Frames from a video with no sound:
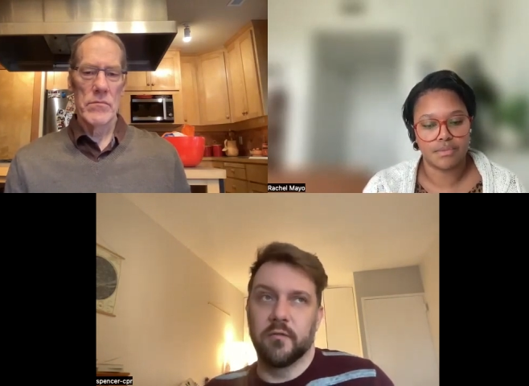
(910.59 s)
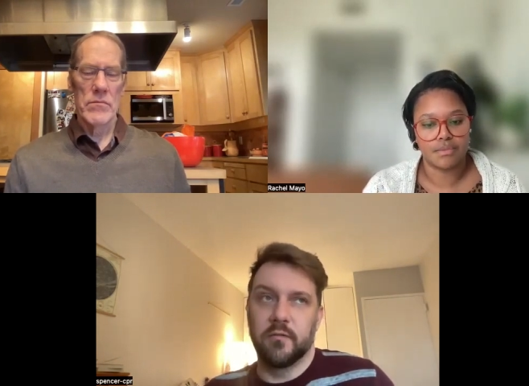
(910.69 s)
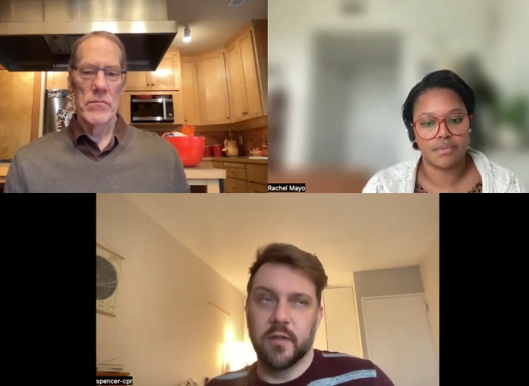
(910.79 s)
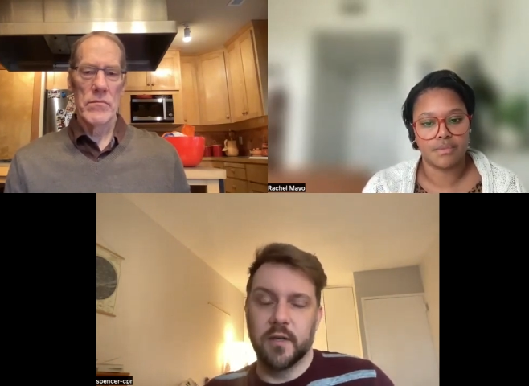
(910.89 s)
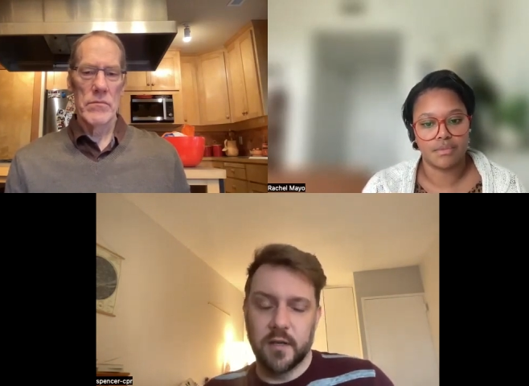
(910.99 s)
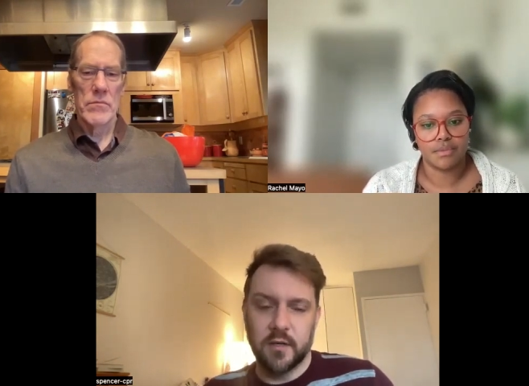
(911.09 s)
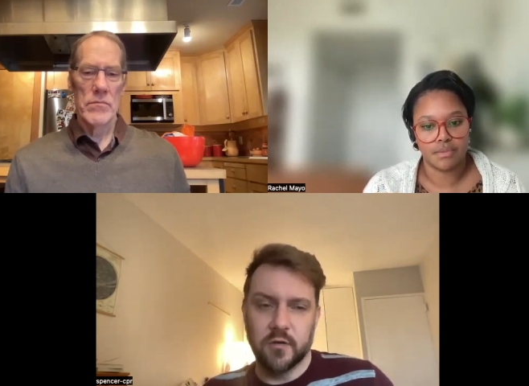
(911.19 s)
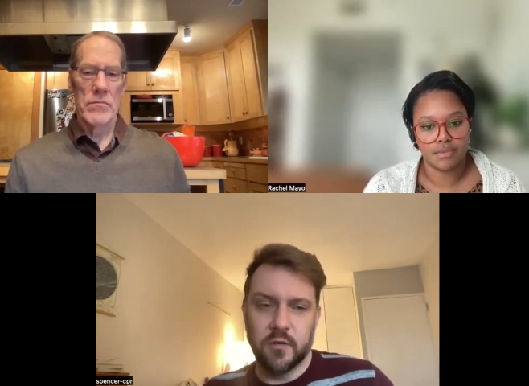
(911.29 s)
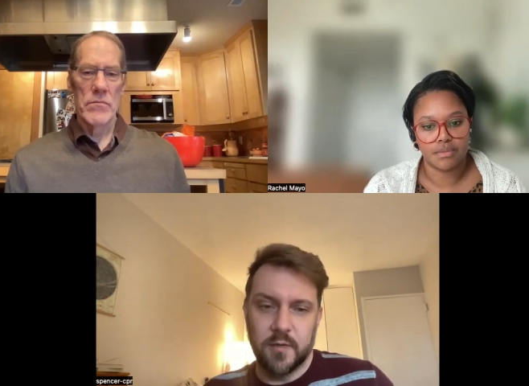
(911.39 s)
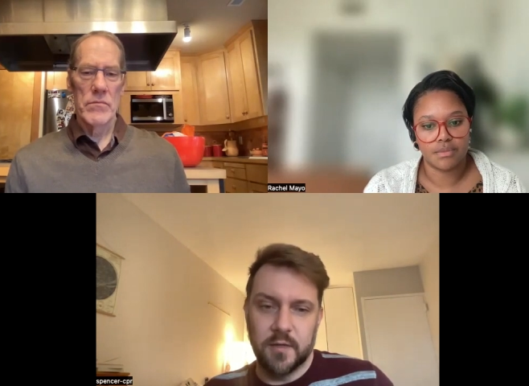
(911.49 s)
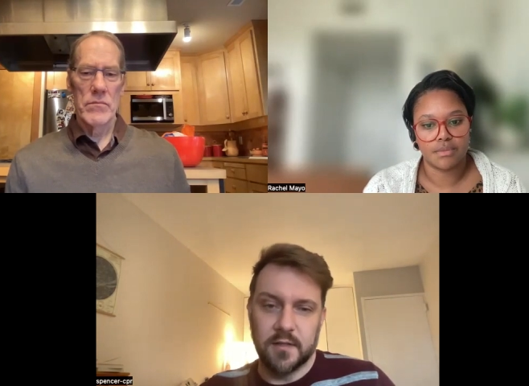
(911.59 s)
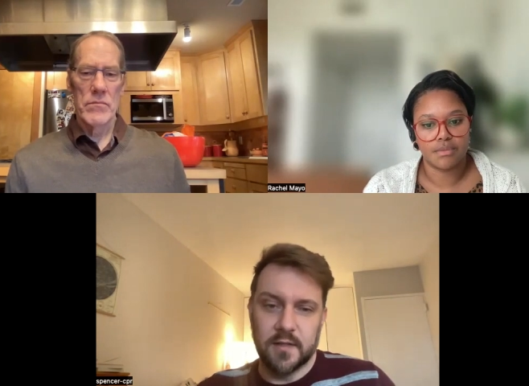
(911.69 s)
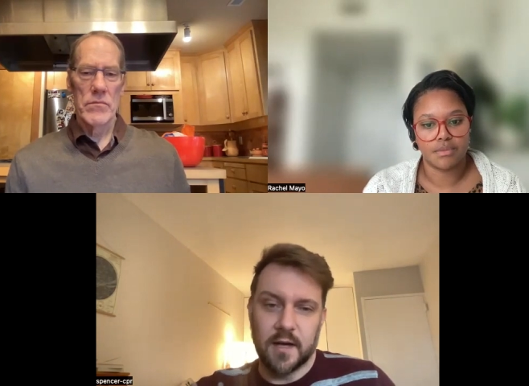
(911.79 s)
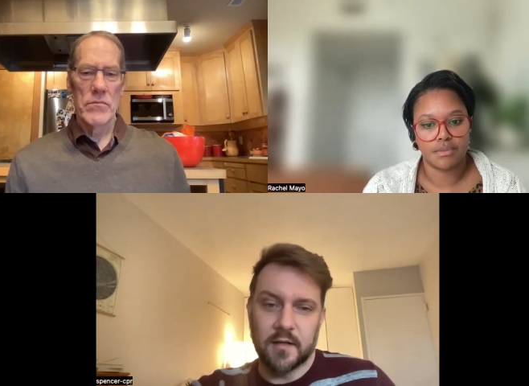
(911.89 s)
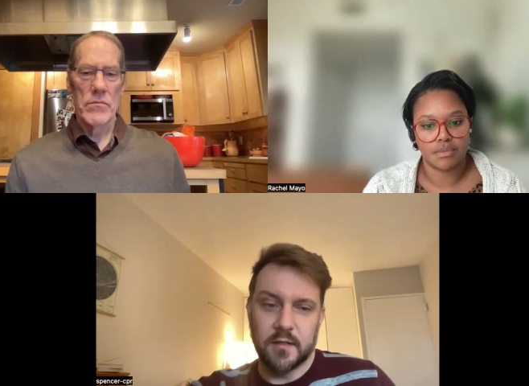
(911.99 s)
Speaker 1: the Endangered Species
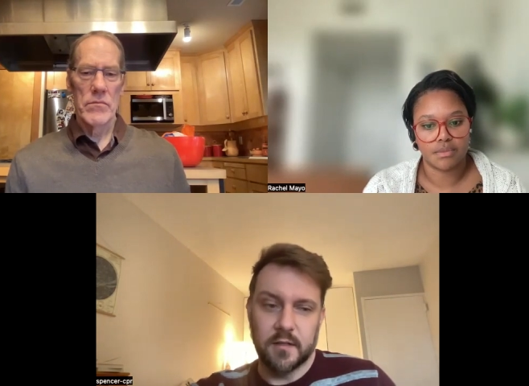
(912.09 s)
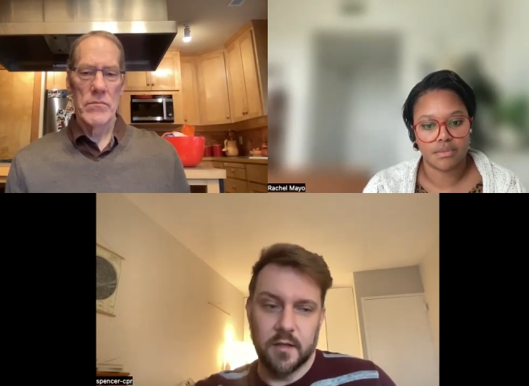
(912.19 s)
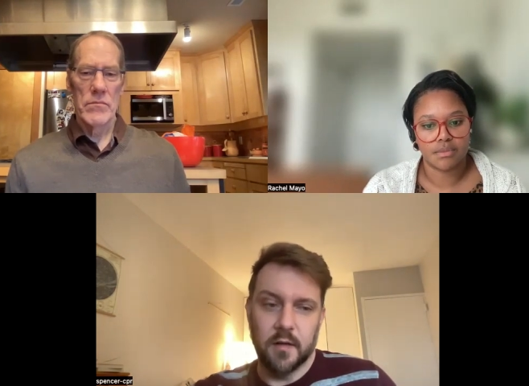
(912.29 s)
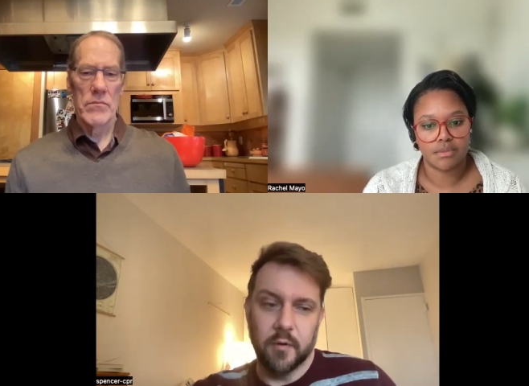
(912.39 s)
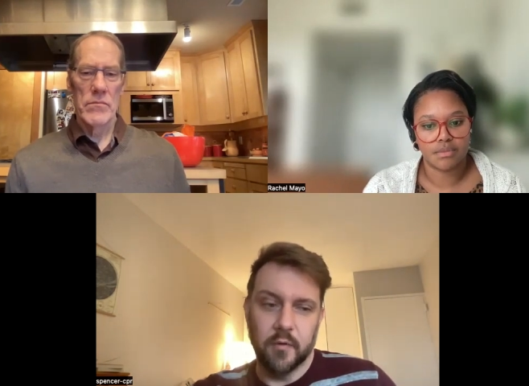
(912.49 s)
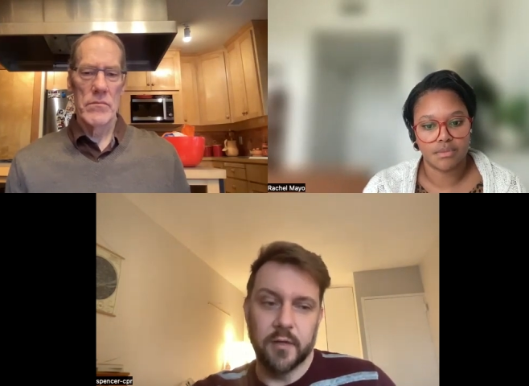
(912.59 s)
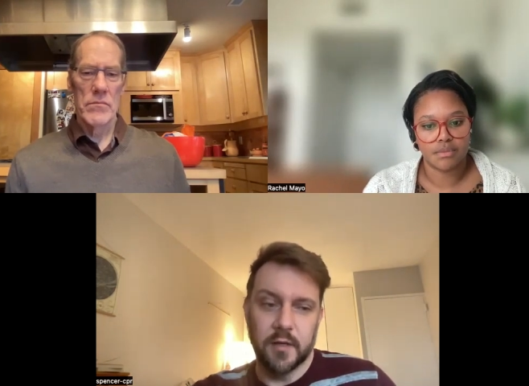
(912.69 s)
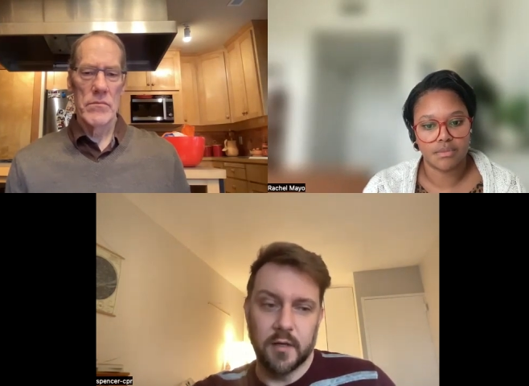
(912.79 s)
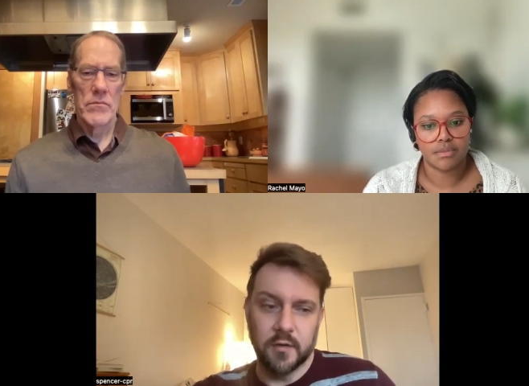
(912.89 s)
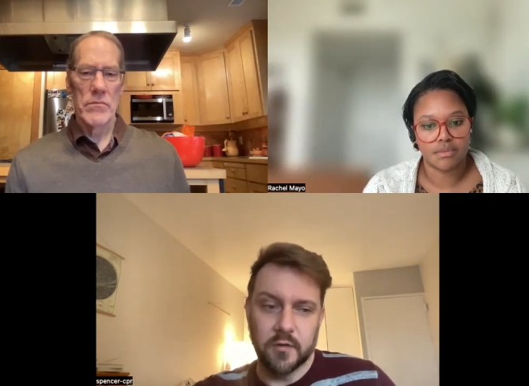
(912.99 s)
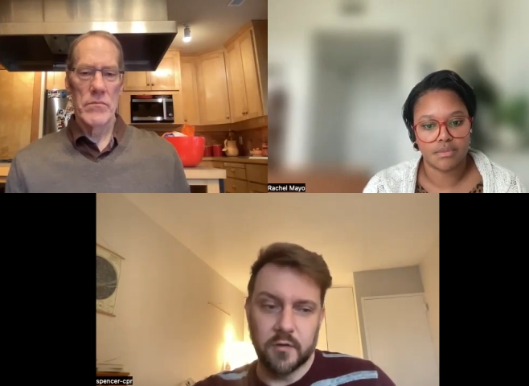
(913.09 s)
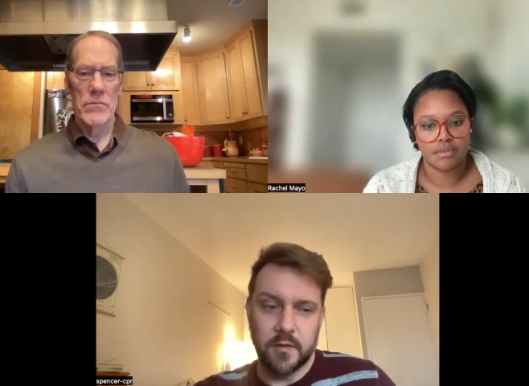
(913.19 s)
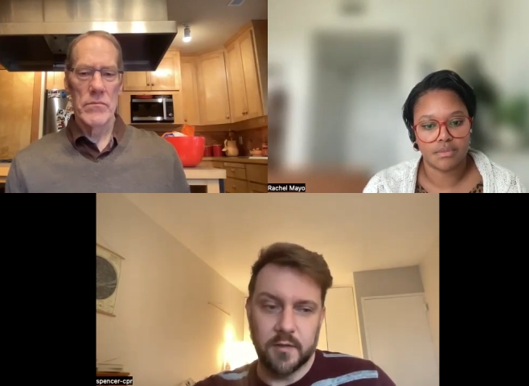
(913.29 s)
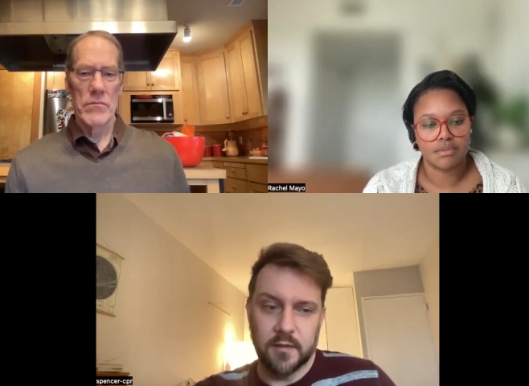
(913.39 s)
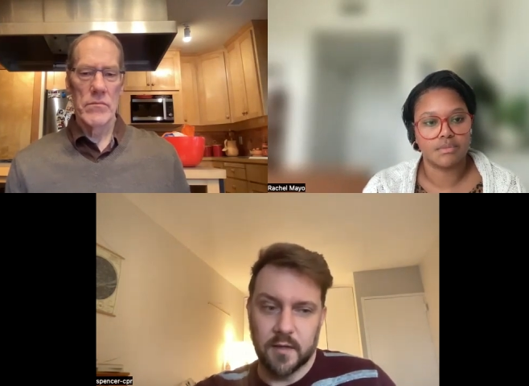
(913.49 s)
Act oppose the Endangered
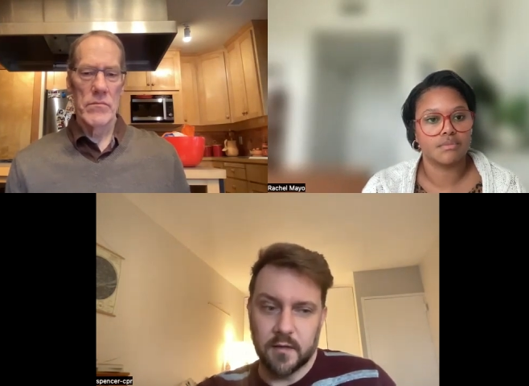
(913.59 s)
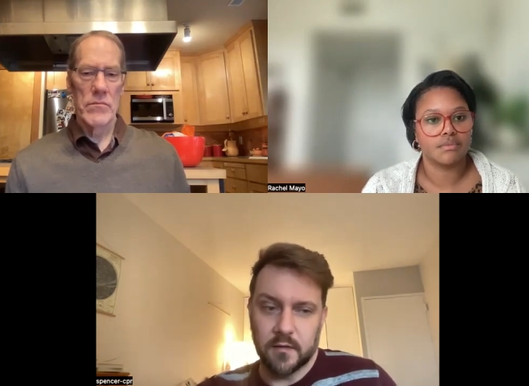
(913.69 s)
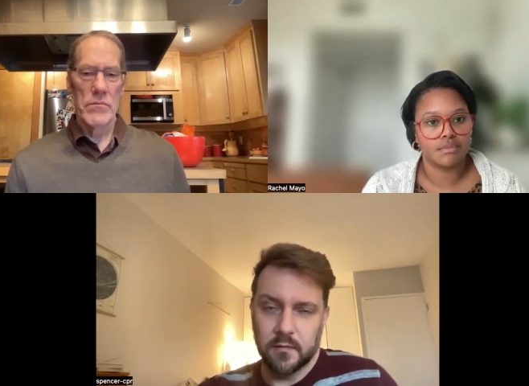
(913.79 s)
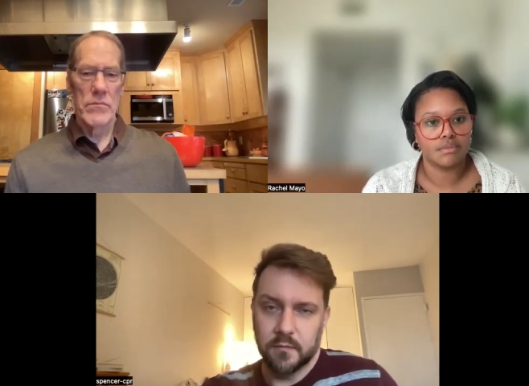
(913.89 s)
Species Act?